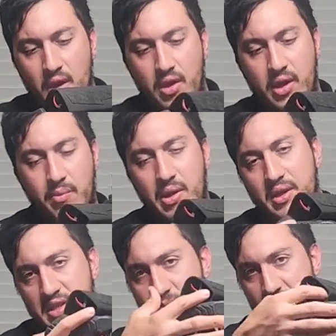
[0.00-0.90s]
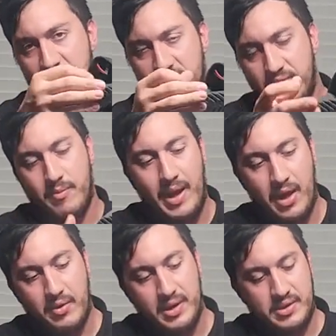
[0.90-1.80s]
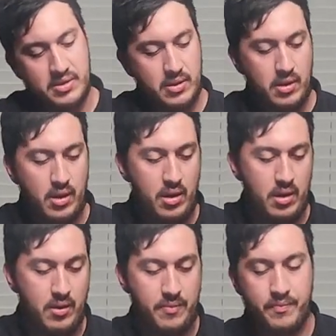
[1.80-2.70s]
You got plenty of space for batteries, uh,